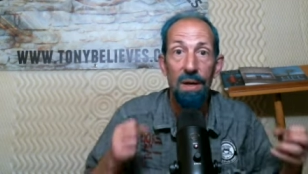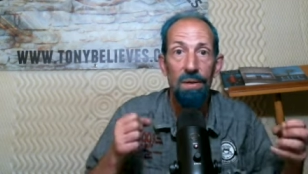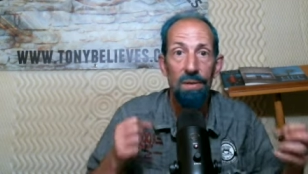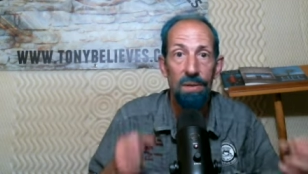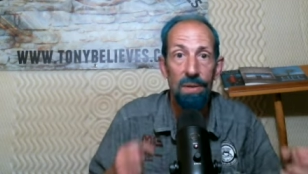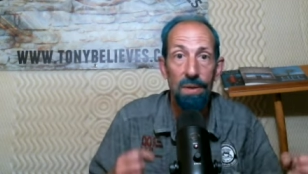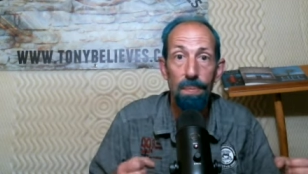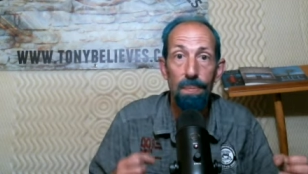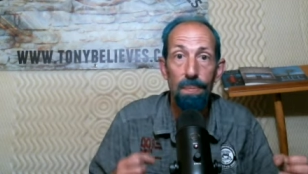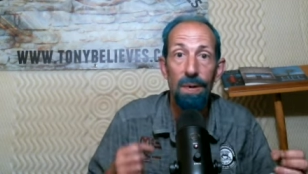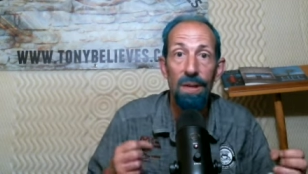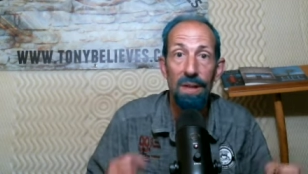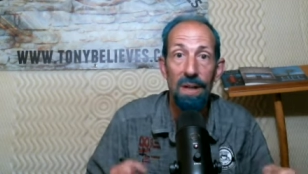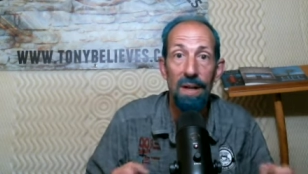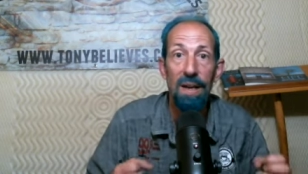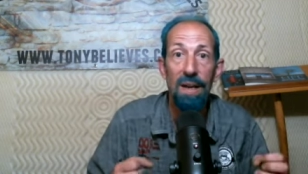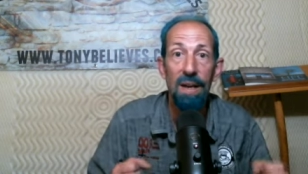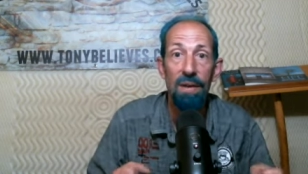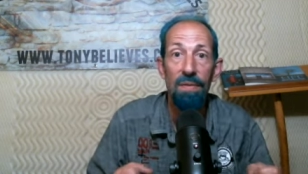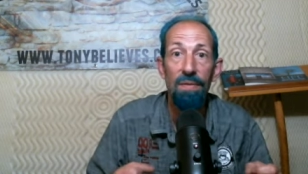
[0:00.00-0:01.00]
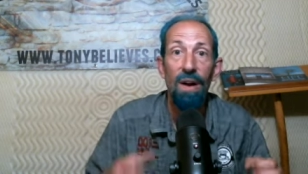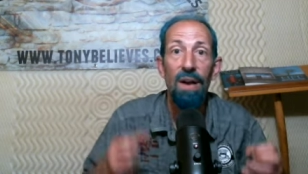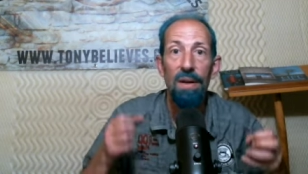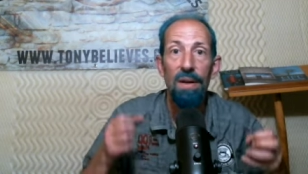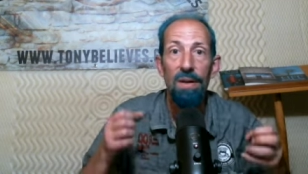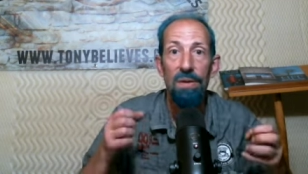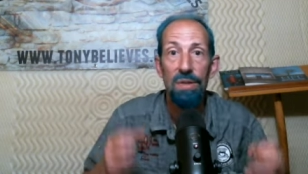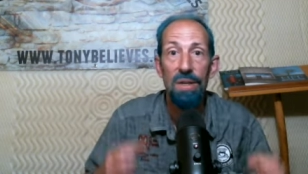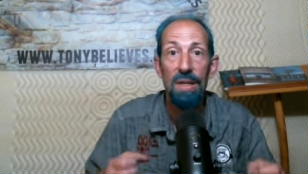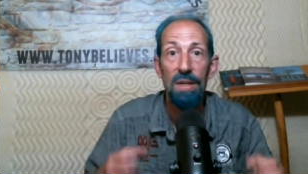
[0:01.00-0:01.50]
to believe
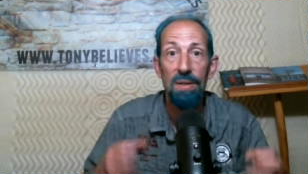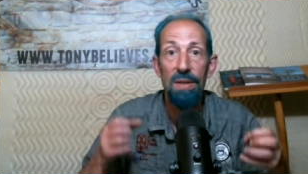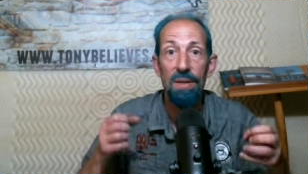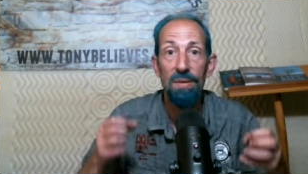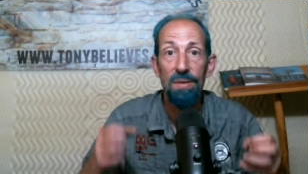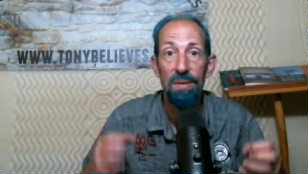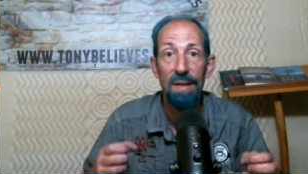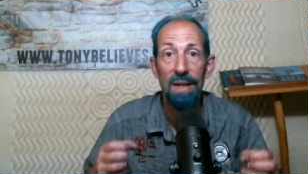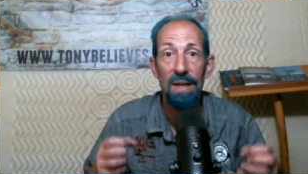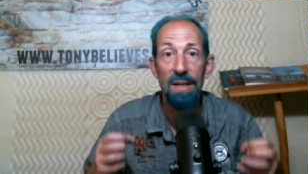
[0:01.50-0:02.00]
Jesus did